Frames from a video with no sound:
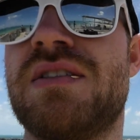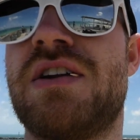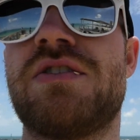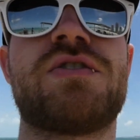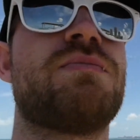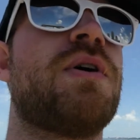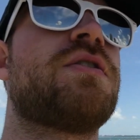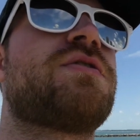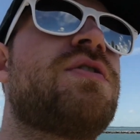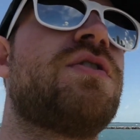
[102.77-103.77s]
that is
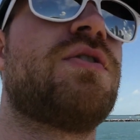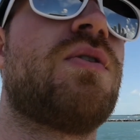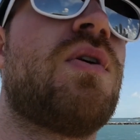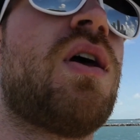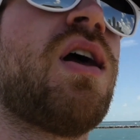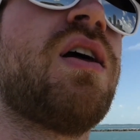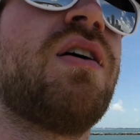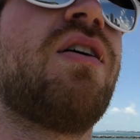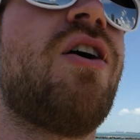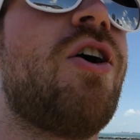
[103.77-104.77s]
supposed to
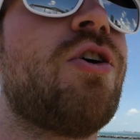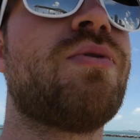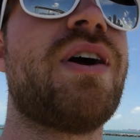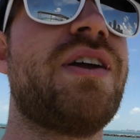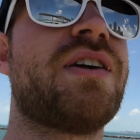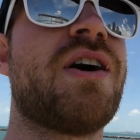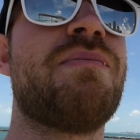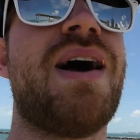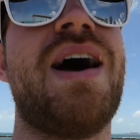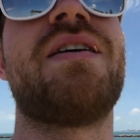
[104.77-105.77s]
already
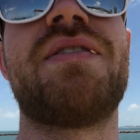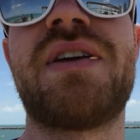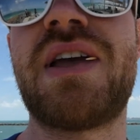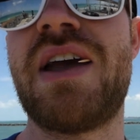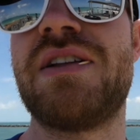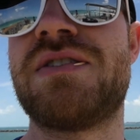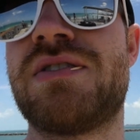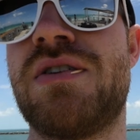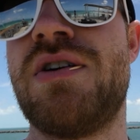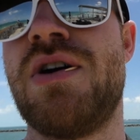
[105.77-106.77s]
come out of the gates